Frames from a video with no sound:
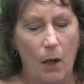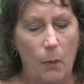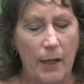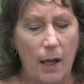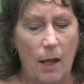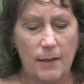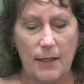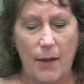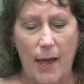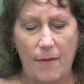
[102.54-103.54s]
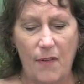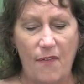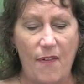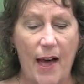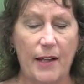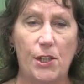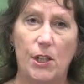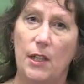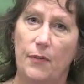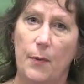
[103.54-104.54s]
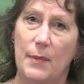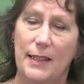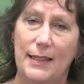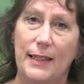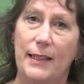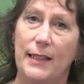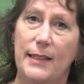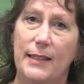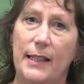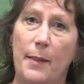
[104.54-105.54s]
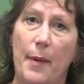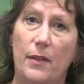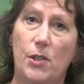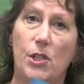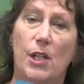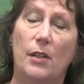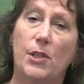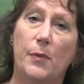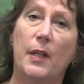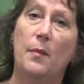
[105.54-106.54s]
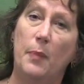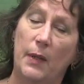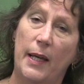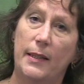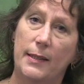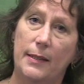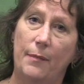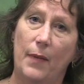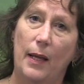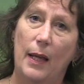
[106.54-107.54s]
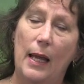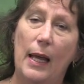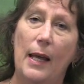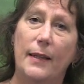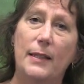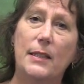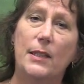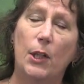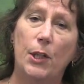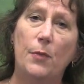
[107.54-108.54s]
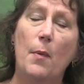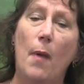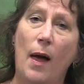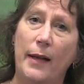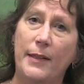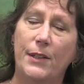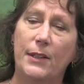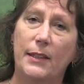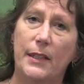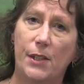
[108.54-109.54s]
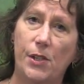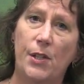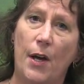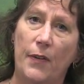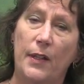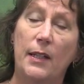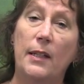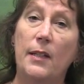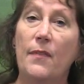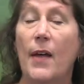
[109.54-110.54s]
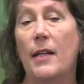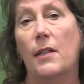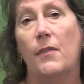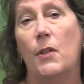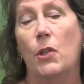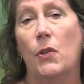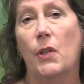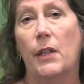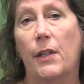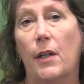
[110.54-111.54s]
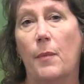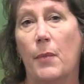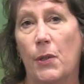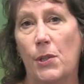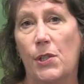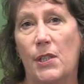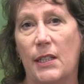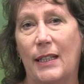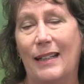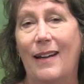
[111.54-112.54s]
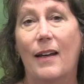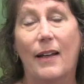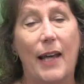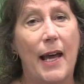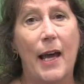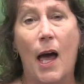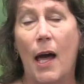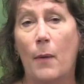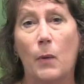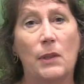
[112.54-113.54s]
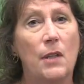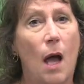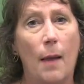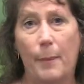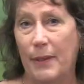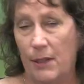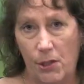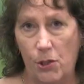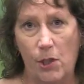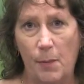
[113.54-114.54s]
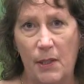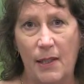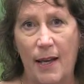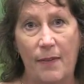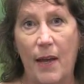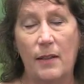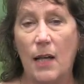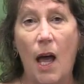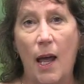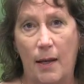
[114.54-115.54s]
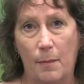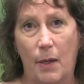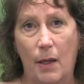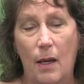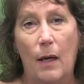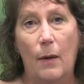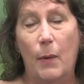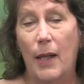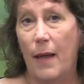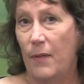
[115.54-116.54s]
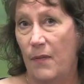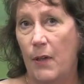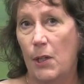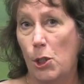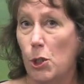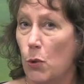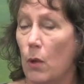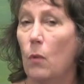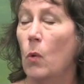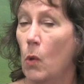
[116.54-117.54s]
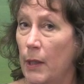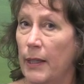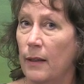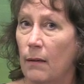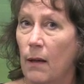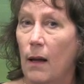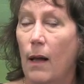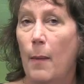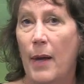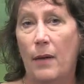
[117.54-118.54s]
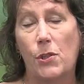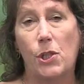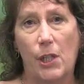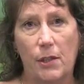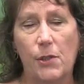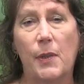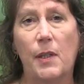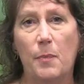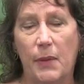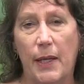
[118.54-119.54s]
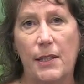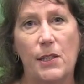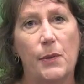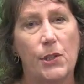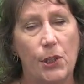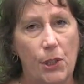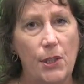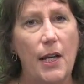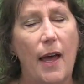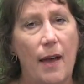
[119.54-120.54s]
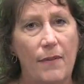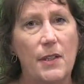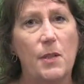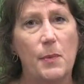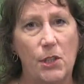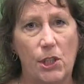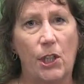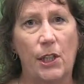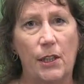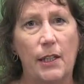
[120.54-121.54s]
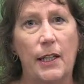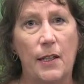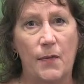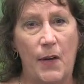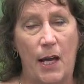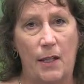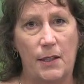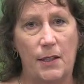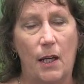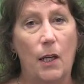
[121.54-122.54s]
We also have a fact sheet from the CDC about sheltering in place. This is a good reminder to let you know that in the event of a nuclear emergency, KI will not be distributed at that time. We'll have a very short warning about sheltering in place, so it's good to have this material in advance.